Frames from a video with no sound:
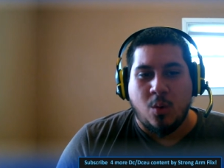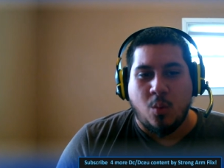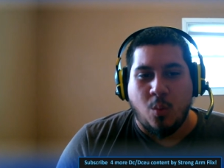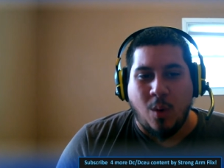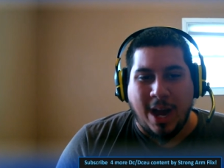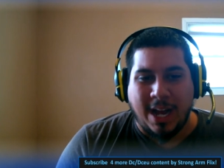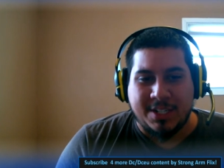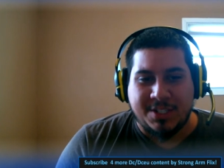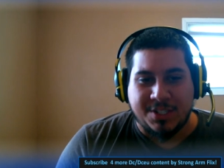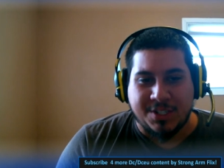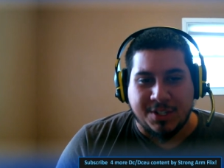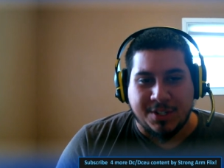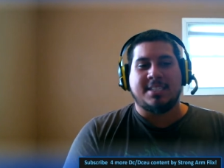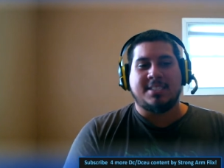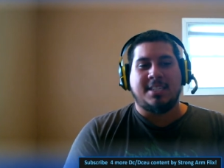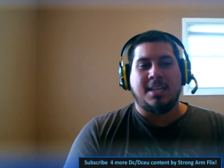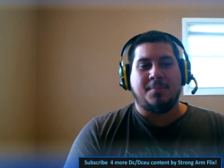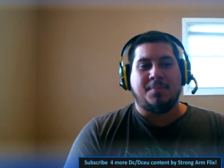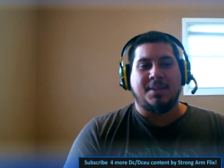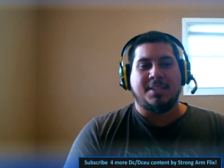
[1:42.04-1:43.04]
Watcher,
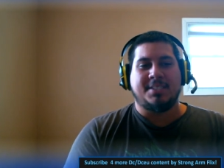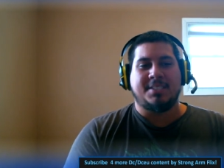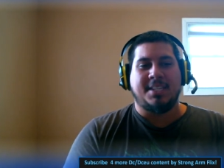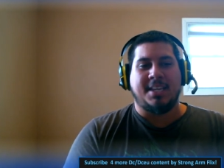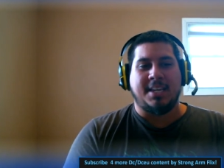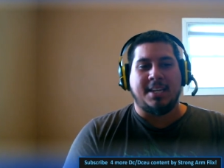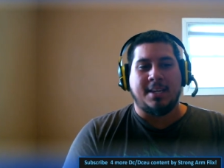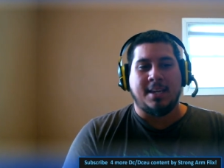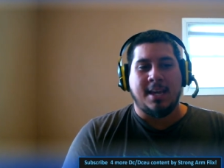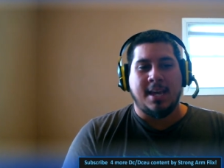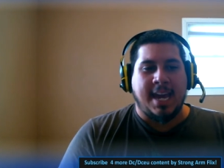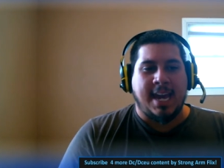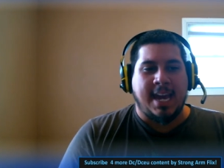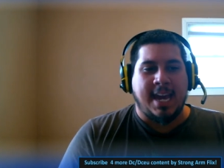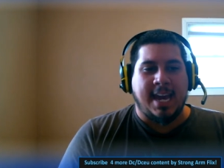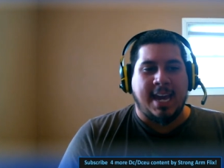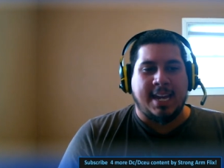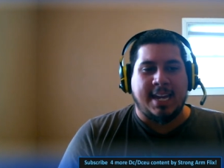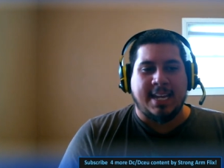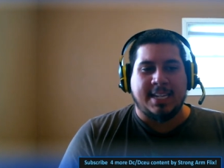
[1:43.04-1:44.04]
TPZ,
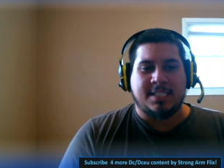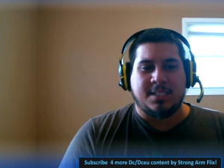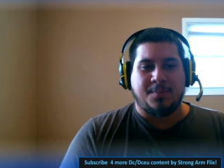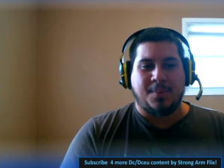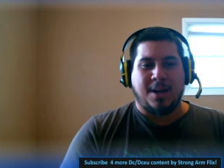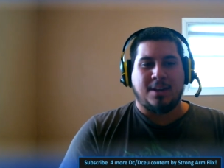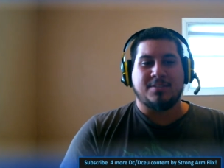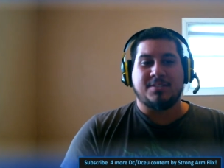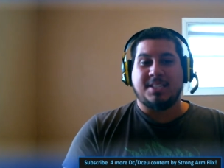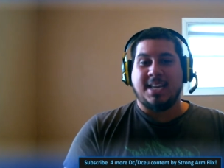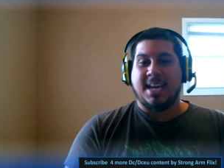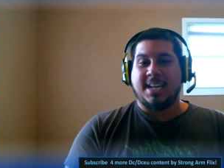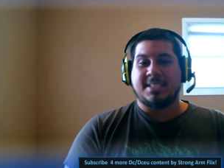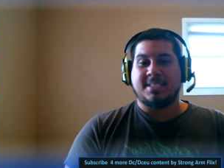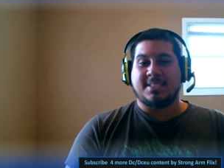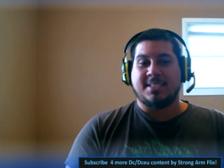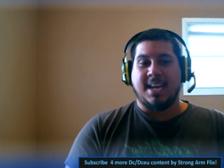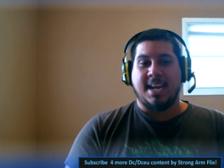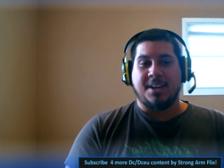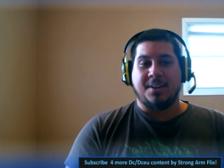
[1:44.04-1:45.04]
and it's about Zack
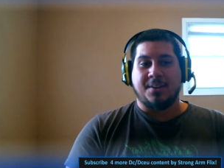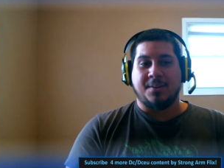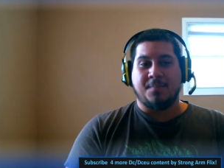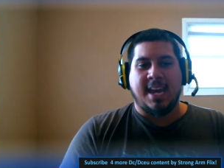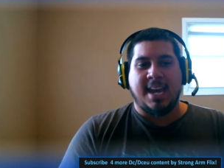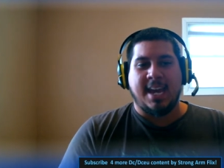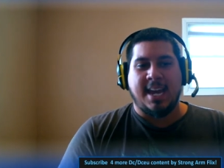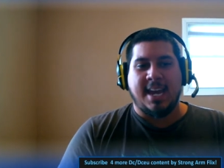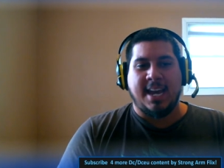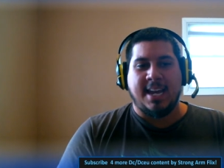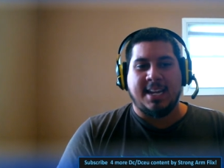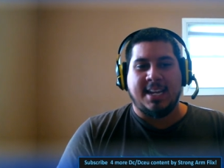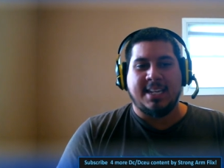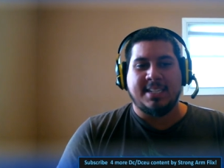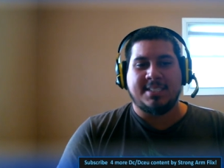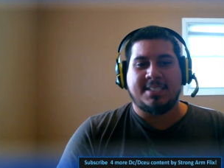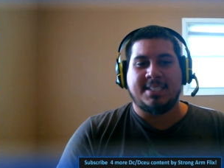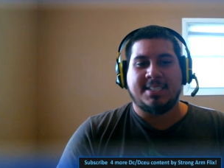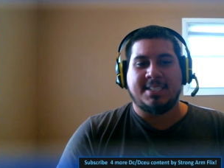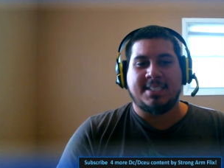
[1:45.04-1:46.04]
Snyder and
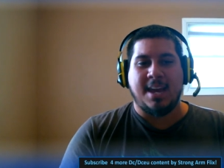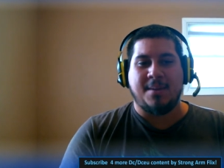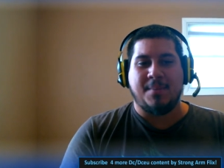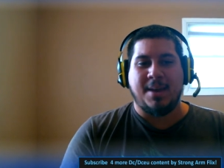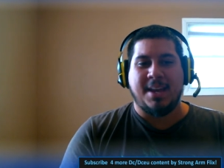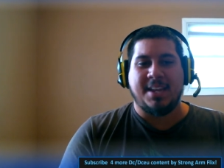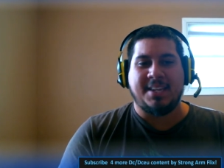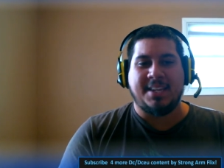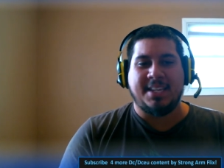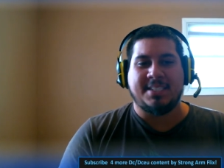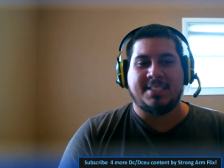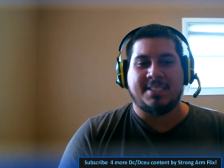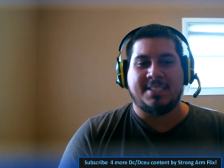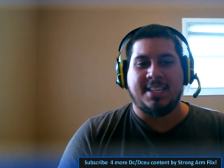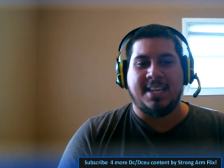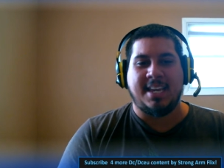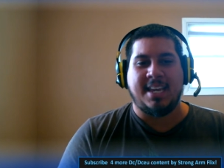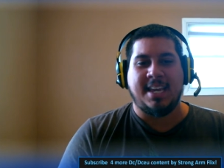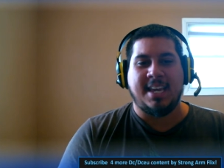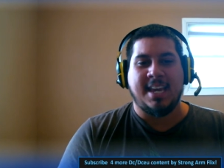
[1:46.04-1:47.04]
his time at
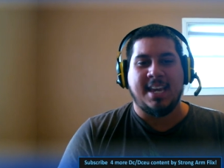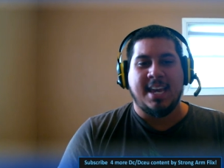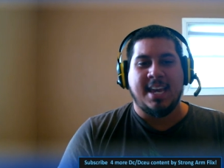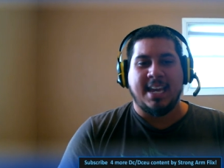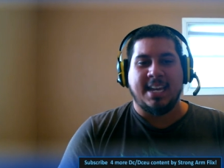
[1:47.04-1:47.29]
DC.